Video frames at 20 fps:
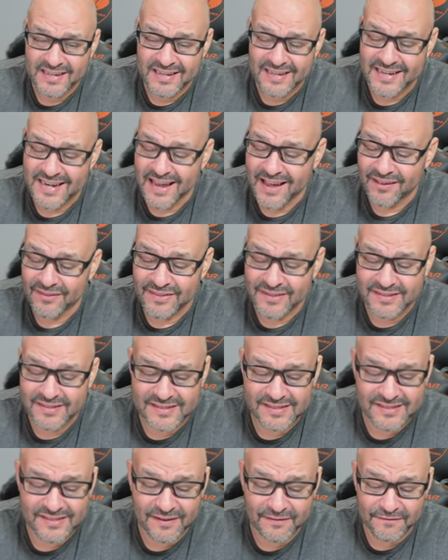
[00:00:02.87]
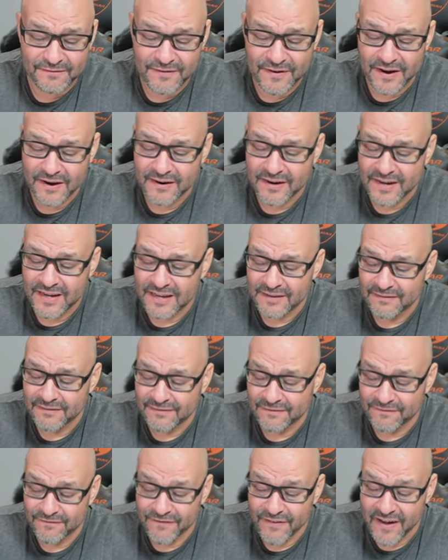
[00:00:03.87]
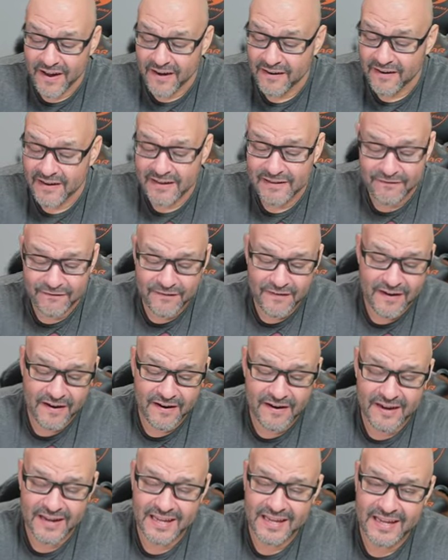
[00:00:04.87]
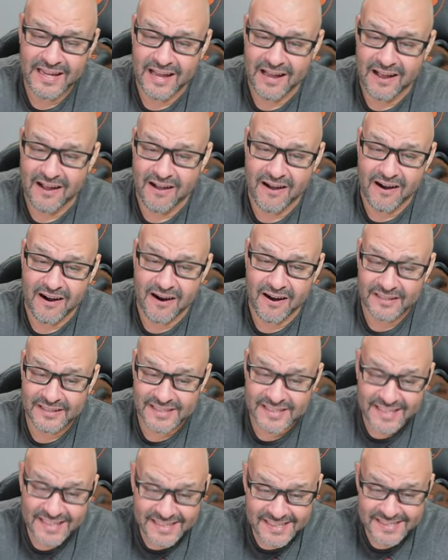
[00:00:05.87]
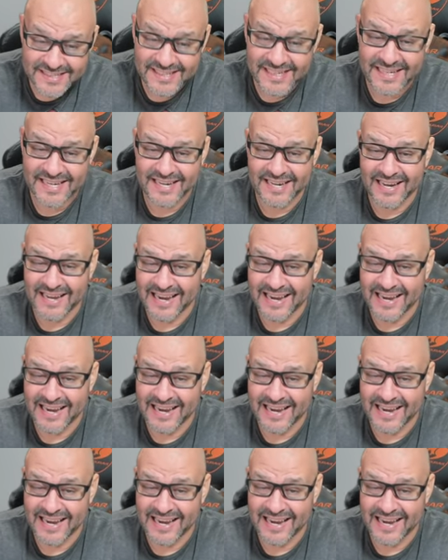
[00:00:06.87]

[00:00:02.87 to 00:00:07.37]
Now, this is a very, very, very artistic